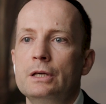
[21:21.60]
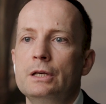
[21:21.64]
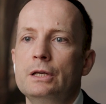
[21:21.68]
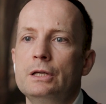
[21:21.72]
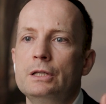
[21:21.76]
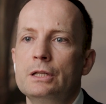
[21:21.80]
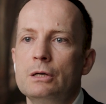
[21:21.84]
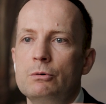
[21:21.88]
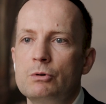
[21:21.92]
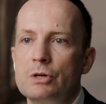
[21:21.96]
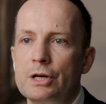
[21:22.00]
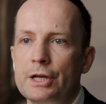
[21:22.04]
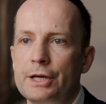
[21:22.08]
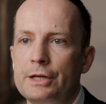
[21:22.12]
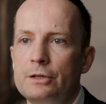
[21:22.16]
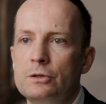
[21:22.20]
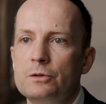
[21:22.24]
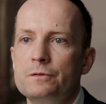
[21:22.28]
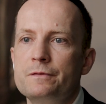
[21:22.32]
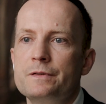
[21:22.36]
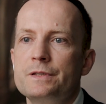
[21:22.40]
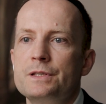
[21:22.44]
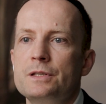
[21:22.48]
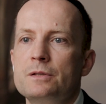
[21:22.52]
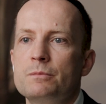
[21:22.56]
in our head
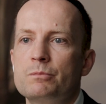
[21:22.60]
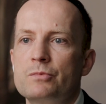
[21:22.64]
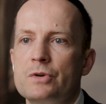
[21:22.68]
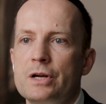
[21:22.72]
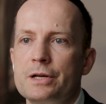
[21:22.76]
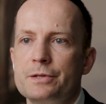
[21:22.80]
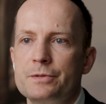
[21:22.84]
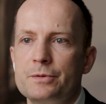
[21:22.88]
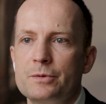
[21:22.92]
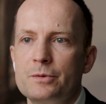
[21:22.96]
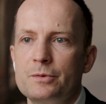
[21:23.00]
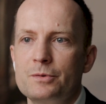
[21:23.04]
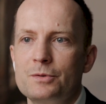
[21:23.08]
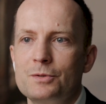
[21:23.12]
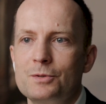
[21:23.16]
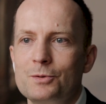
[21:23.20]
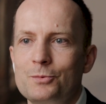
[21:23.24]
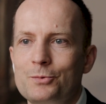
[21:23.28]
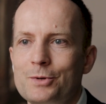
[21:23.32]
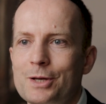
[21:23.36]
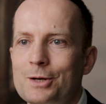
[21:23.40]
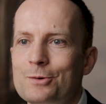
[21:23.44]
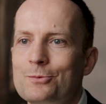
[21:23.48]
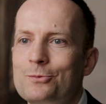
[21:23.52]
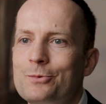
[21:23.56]
office in Brussels. So
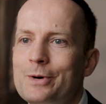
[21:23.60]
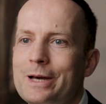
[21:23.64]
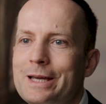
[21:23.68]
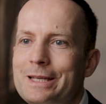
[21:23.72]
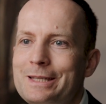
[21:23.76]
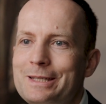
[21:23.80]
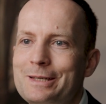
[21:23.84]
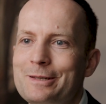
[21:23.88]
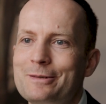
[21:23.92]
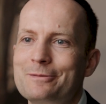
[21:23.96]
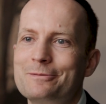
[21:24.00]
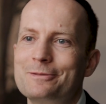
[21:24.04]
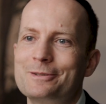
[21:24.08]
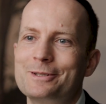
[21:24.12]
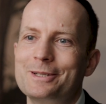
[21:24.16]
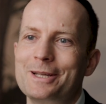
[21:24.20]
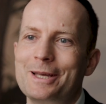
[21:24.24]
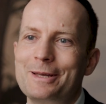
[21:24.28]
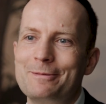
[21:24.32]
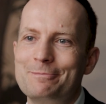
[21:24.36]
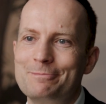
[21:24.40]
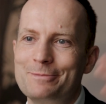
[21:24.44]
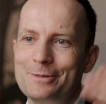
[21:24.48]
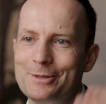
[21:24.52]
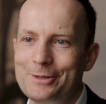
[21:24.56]
we are waiting for
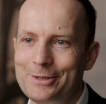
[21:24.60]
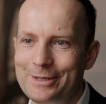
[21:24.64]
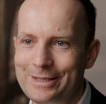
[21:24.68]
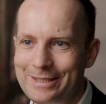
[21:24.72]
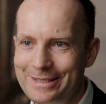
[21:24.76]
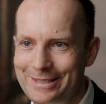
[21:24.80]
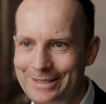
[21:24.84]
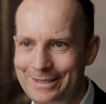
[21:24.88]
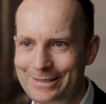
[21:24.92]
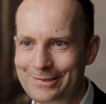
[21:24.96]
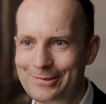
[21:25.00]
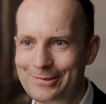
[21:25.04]
the employees